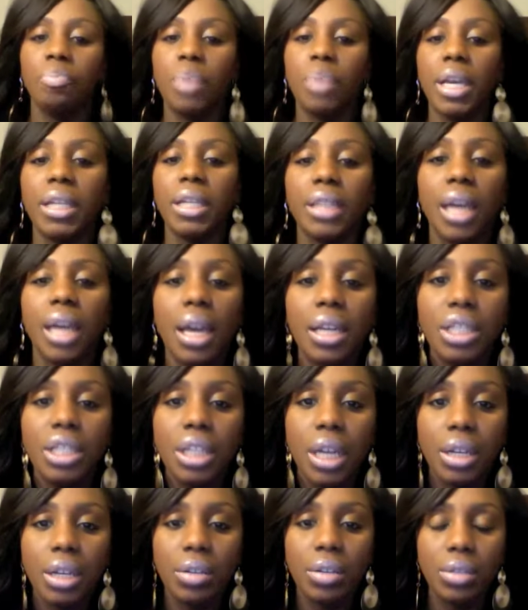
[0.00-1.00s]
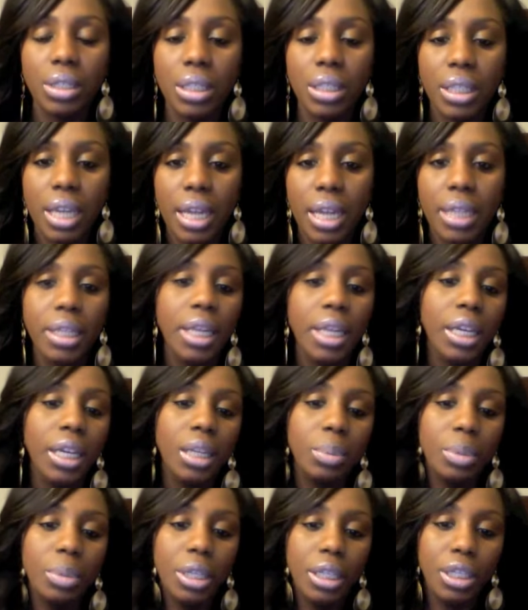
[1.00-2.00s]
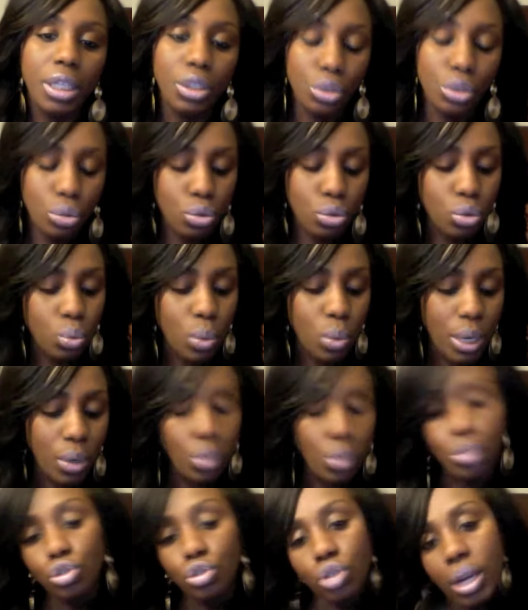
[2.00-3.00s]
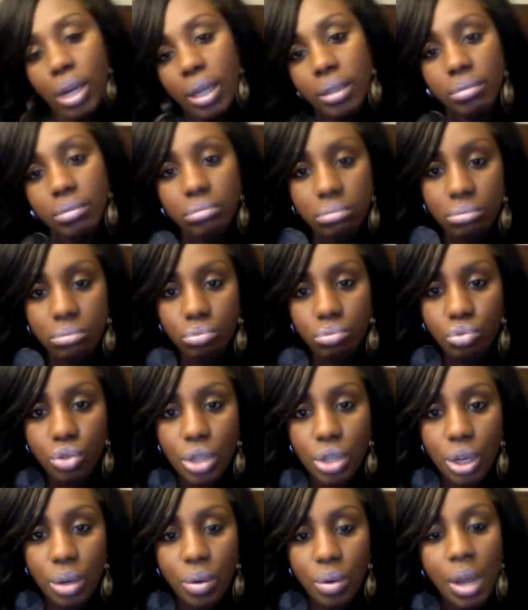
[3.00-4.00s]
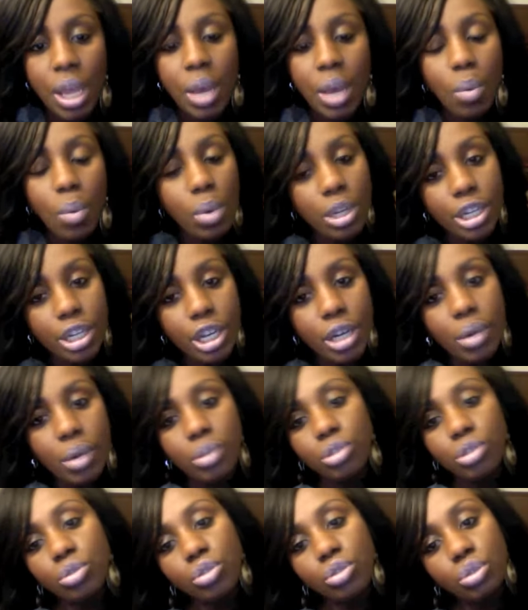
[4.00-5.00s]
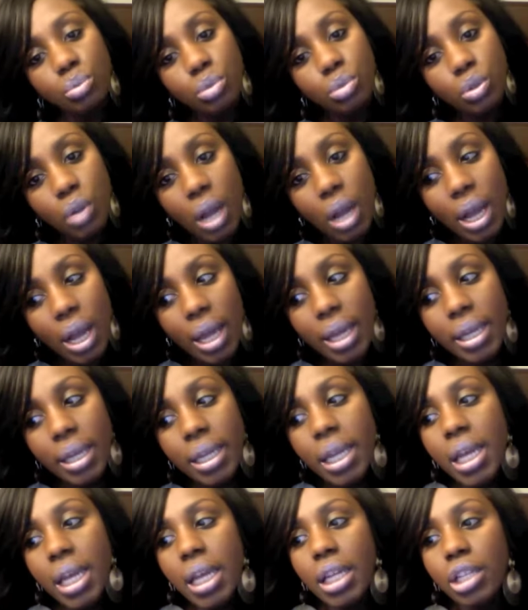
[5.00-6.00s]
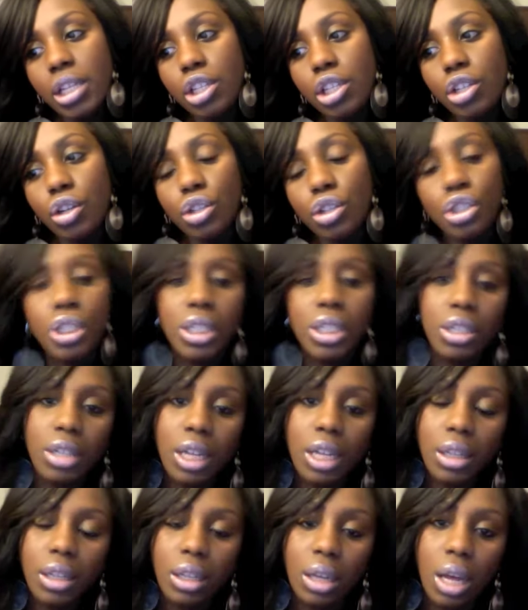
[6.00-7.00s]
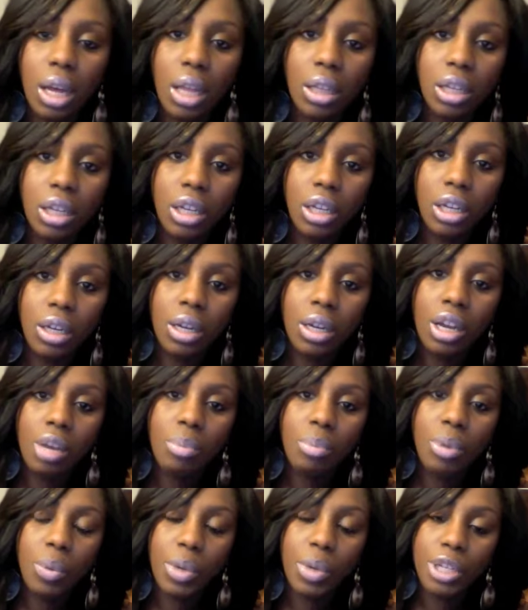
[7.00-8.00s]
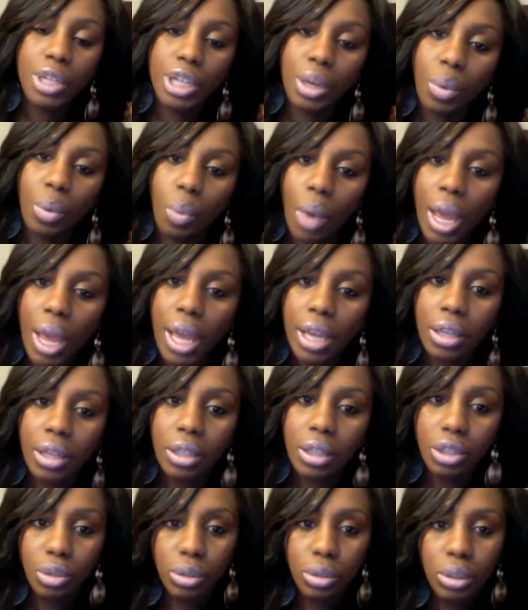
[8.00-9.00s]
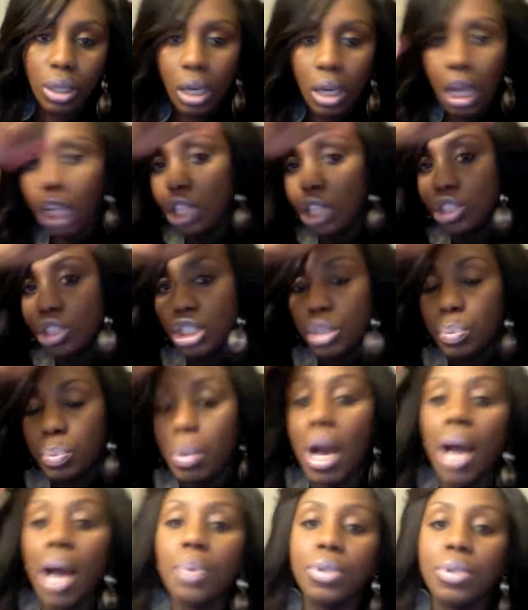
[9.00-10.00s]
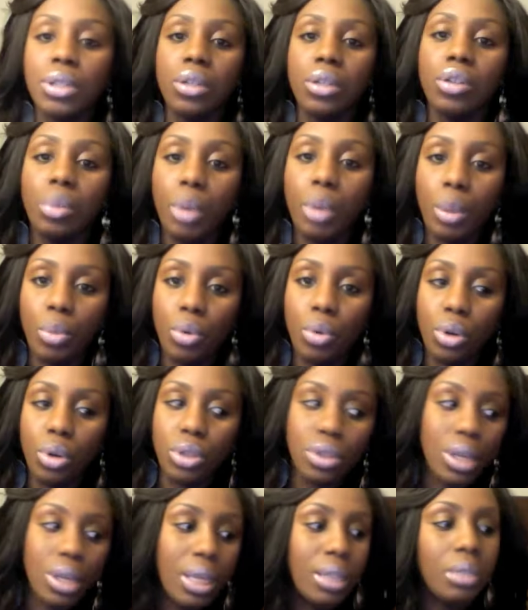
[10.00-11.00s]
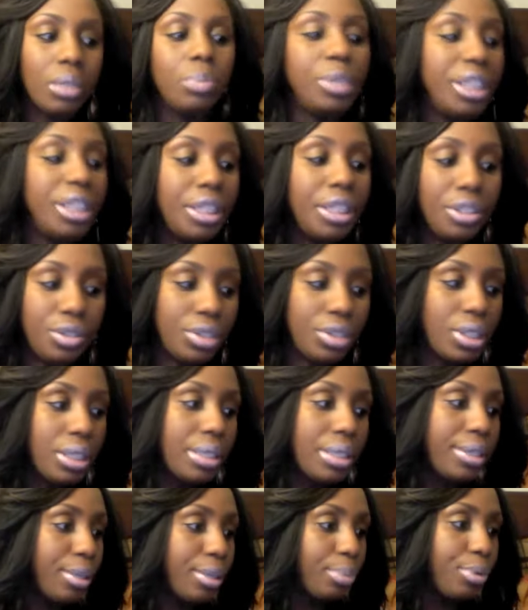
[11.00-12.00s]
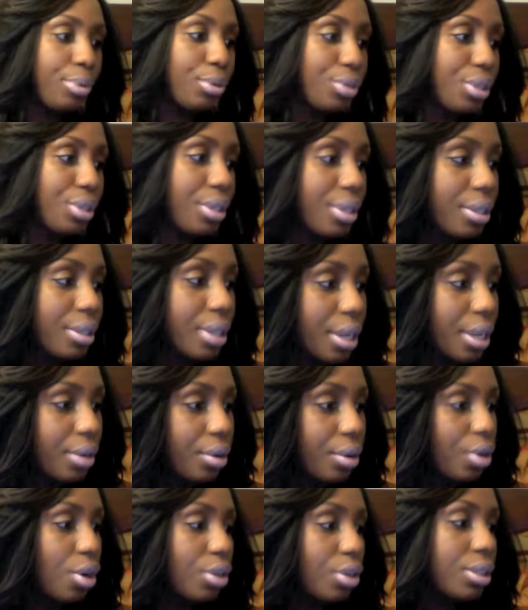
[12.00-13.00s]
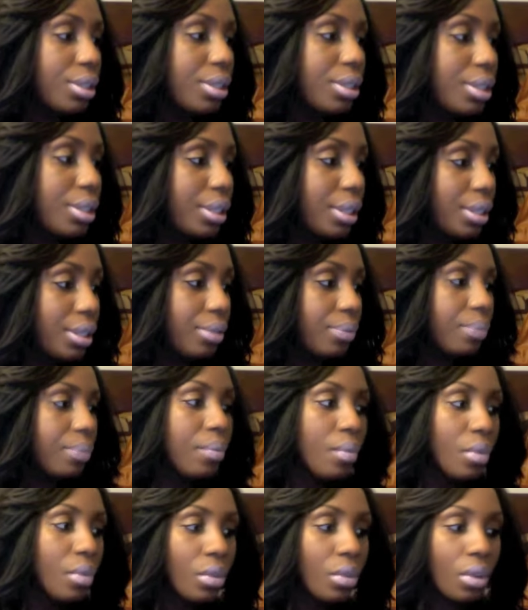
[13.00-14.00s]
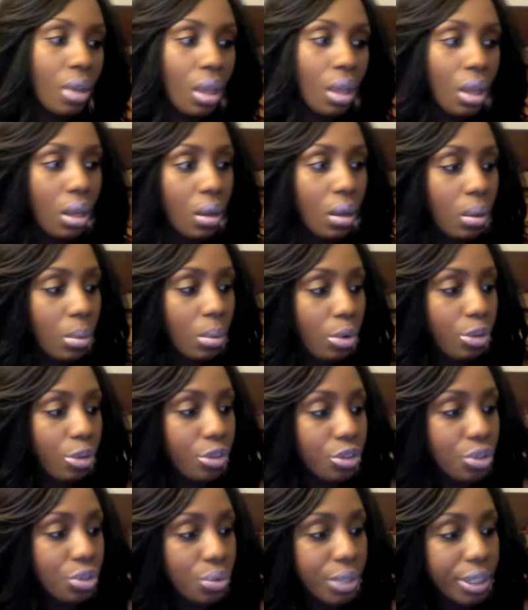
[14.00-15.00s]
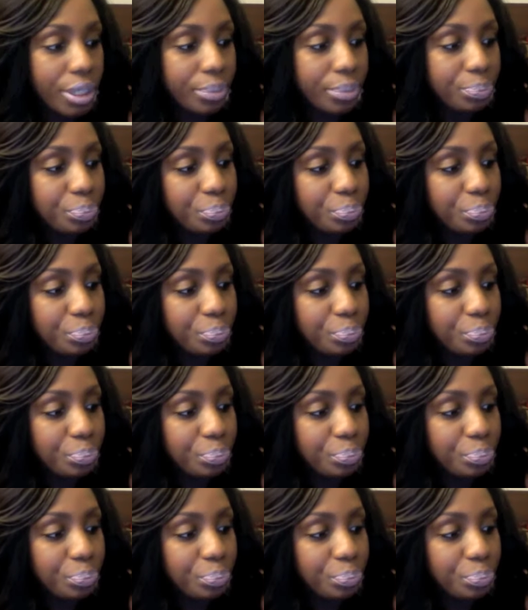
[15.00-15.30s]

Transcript: baked eyeshadows is that they could be used wet or dry so when they're dry, you know, you still get the color, but when they're wet, you the color just pops a little bit more. So it'll be easier to see the person. It's kind of hard to see it um, on the screen.